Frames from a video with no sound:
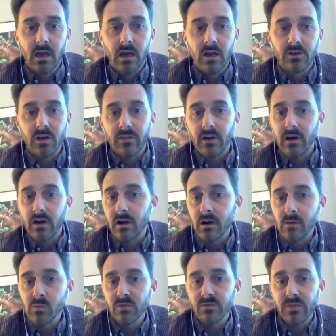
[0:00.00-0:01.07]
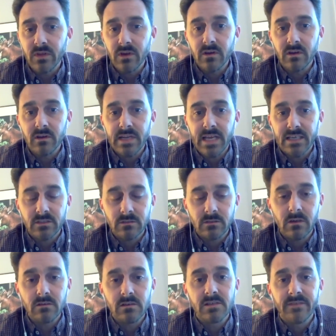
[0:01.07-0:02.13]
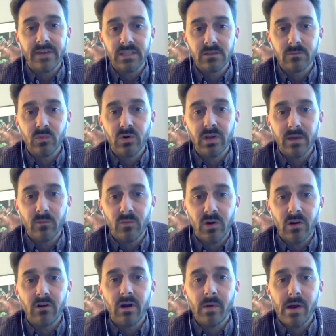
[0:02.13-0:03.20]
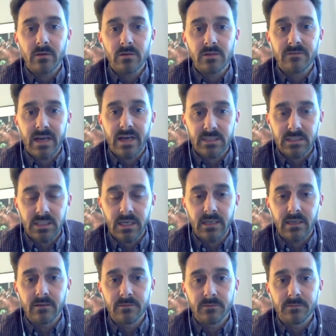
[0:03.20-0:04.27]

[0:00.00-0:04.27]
another arm of the National Conservation Breeding Program out of Aceh.